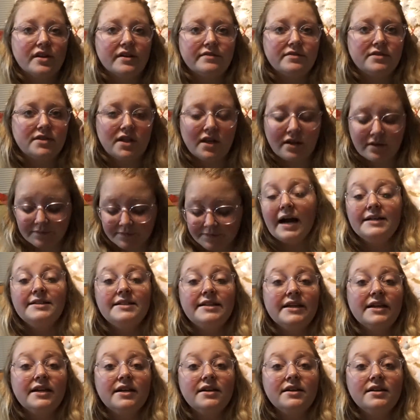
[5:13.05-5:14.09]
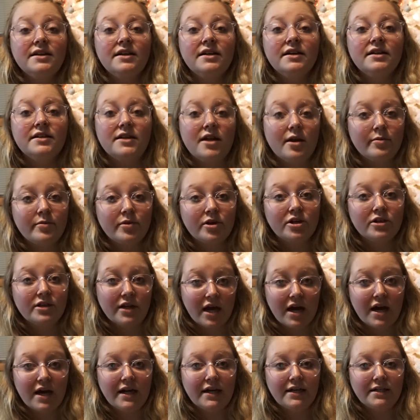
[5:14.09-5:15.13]
all I have to say. Idea number
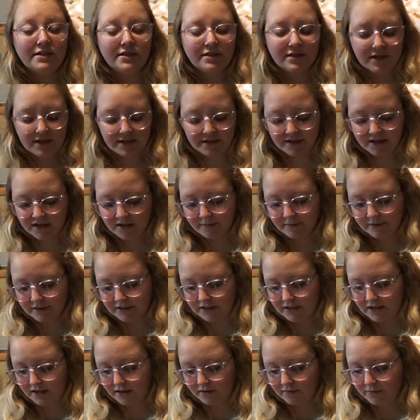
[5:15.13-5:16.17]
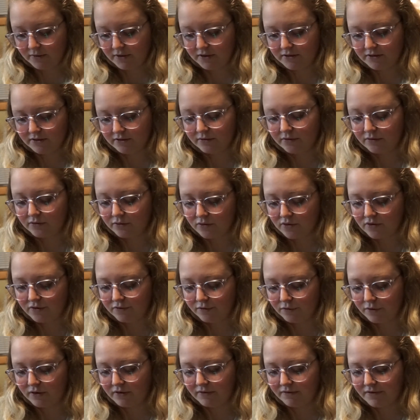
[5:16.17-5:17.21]
nine, I think I'm on nine. One, two, three,
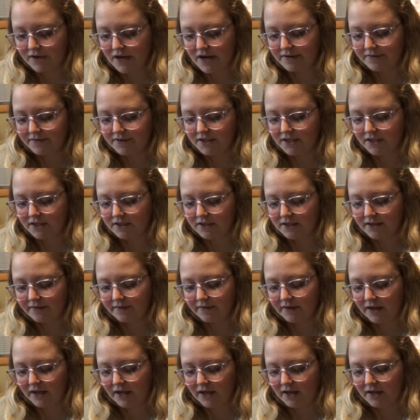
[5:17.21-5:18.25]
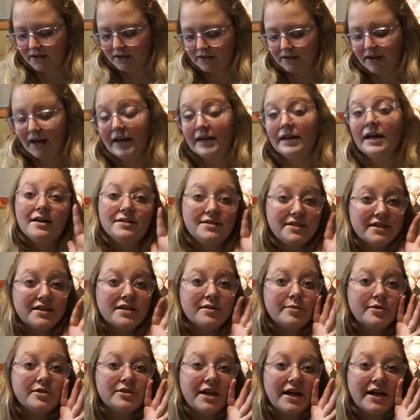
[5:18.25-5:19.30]
four, five, six, seven, eight, nine. Idea
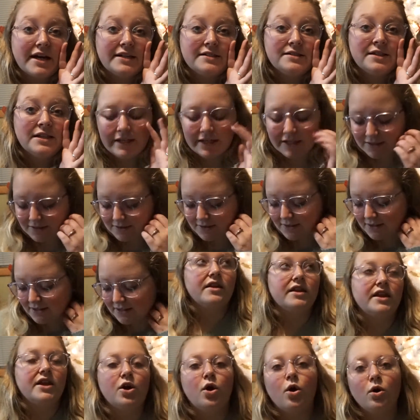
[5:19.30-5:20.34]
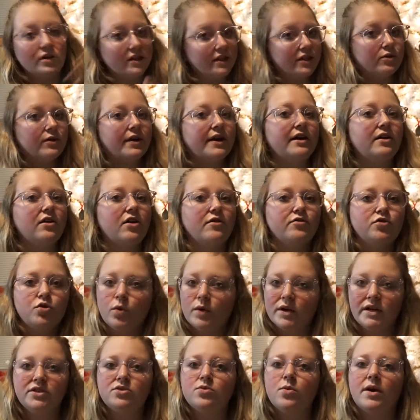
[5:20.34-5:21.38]
number nine is the holy grail of
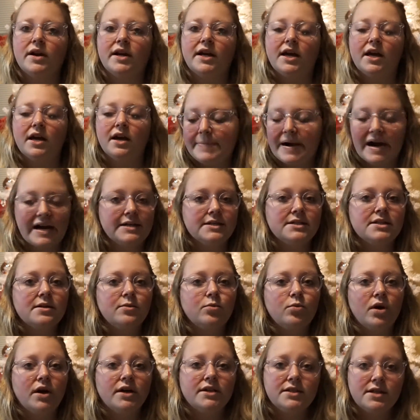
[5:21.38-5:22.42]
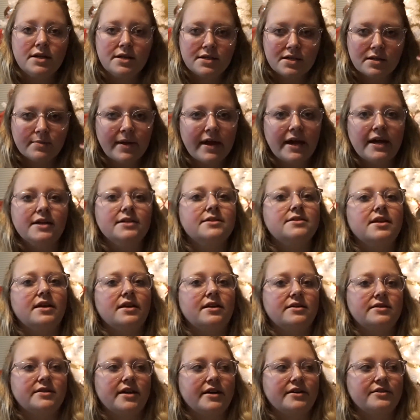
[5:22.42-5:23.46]
2020. Buy someone some hand
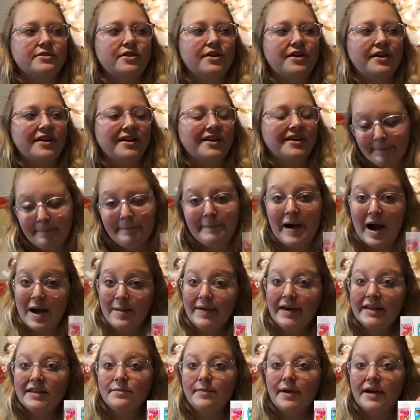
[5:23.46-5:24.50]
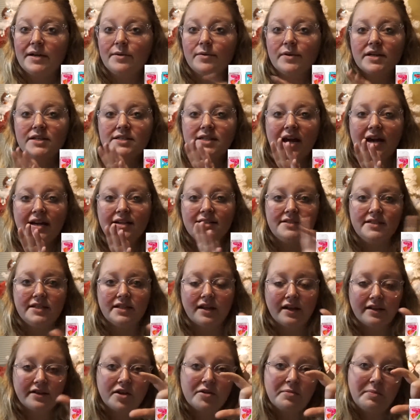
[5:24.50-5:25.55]
sanitizer. My Bath & Body Works had a deal
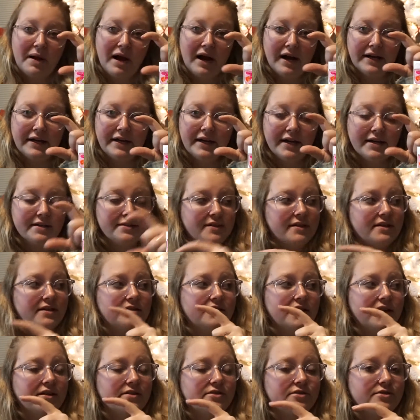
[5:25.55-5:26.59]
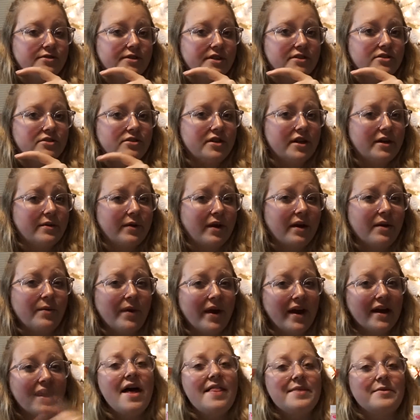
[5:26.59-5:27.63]
on their pocket hand sanitizers yesterday when I
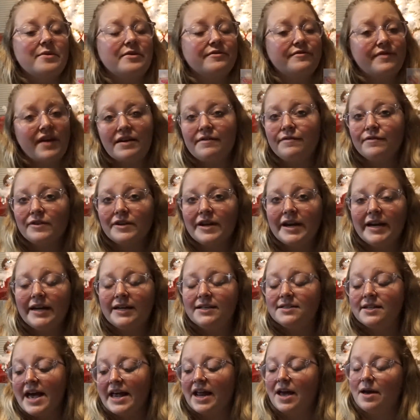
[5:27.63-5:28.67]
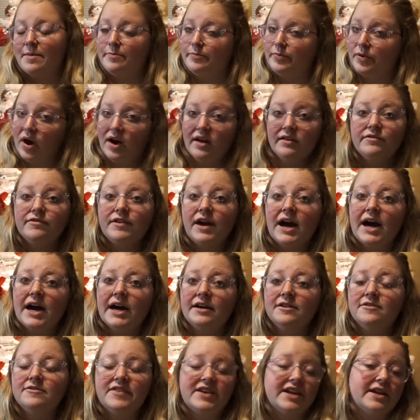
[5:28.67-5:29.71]
went and they were five for eight and I bought
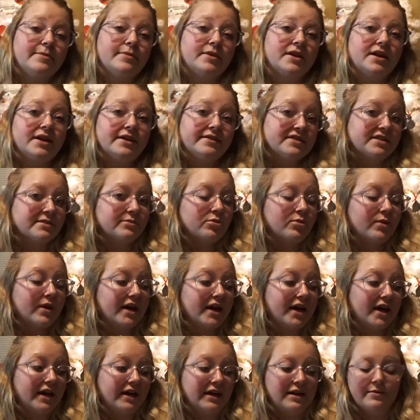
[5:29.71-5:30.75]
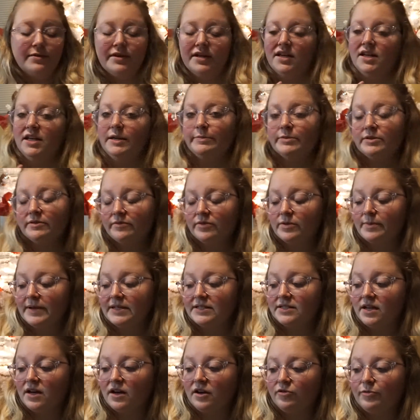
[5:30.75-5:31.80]
five and I'm gonna give some away and I'm gonna keep some for
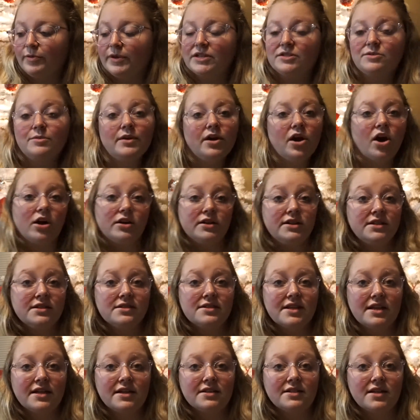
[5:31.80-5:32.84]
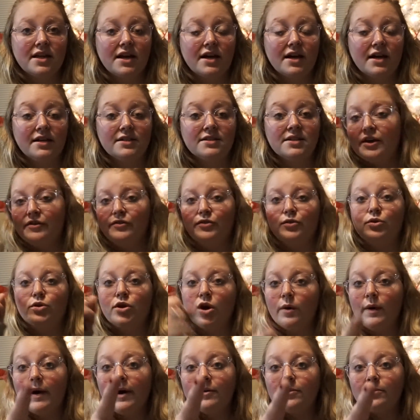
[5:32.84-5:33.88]
myself because we all need to sanitize. If you
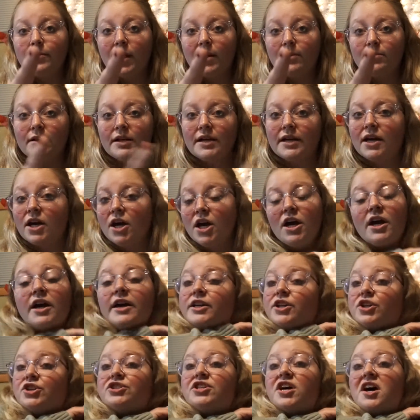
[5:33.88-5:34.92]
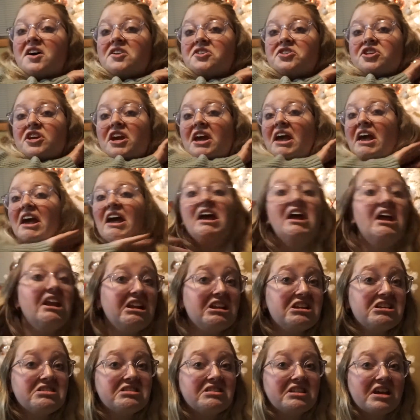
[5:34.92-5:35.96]
go out in public and you touch
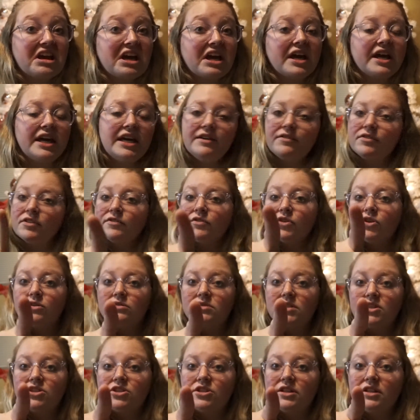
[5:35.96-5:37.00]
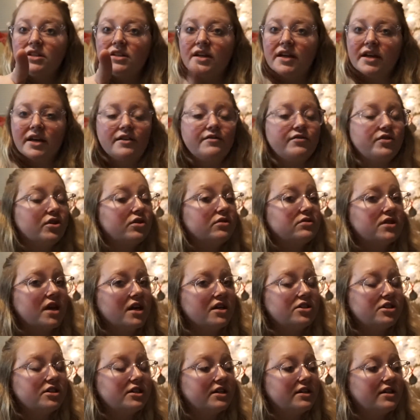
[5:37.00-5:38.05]
anything, even if you don't touch anything, if you don't
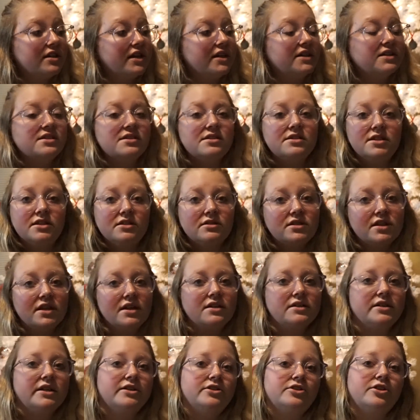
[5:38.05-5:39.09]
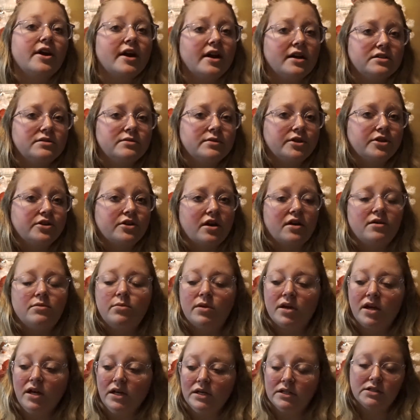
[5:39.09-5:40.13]
touch anything, still sanitize your hands when you're done
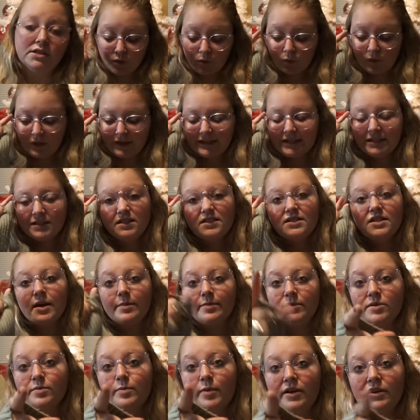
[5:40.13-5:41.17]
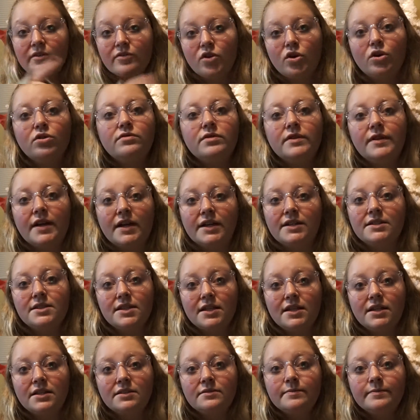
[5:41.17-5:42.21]
because we need to stop the spread of
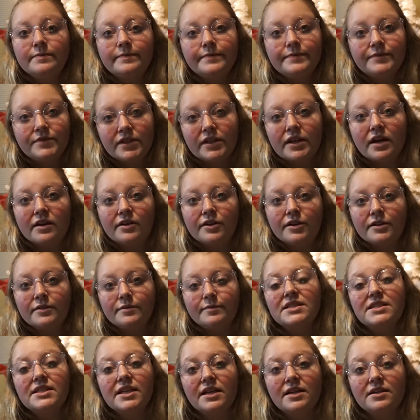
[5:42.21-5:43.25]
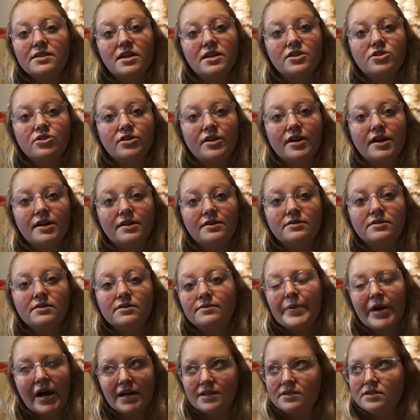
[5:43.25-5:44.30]
COVID-19 together, sanitize your hands,
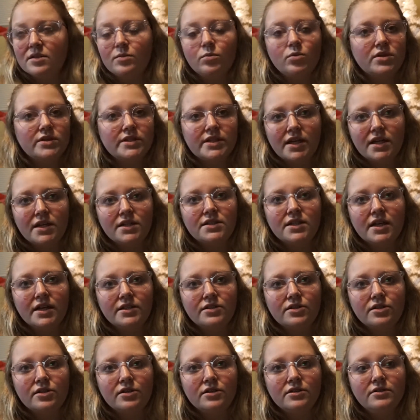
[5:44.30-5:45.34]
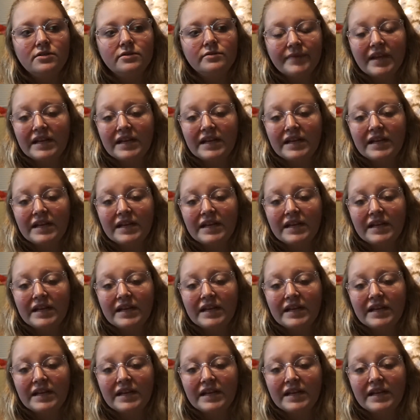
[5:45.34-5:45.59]
buy someone sanitizer.